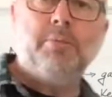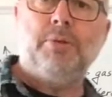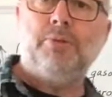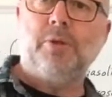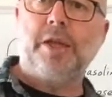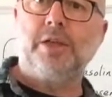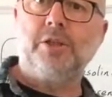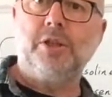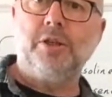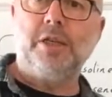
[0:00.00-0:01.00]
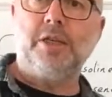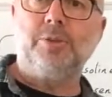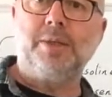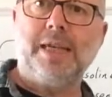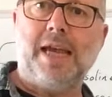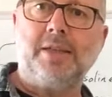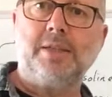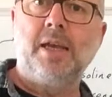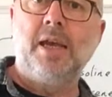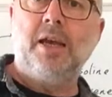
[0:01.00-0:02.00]
before they can turn into a
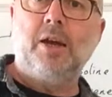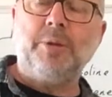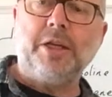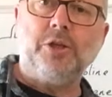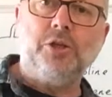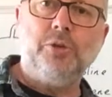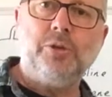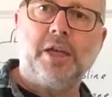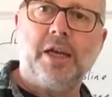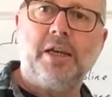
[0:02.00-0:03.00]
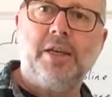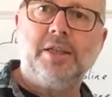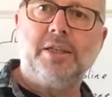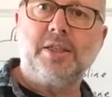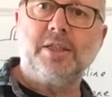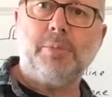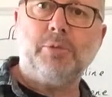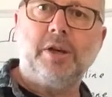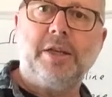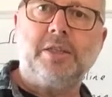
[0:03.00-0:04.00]
gas. And we can use that to
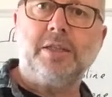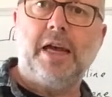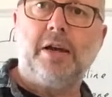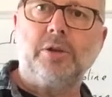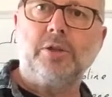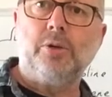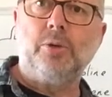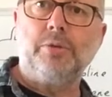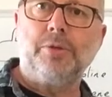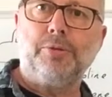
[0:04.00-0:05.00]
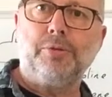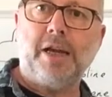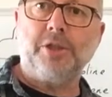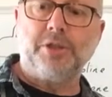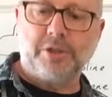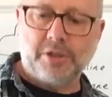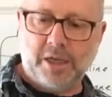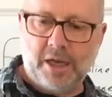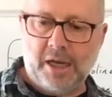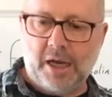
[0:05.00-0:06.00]
separate out all of the fractions
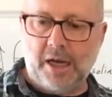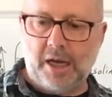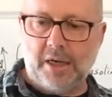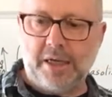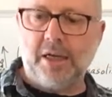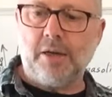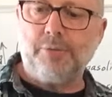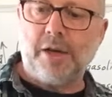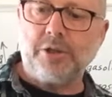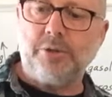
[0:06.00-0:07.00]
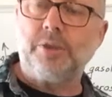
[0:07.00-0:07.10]
in our fractional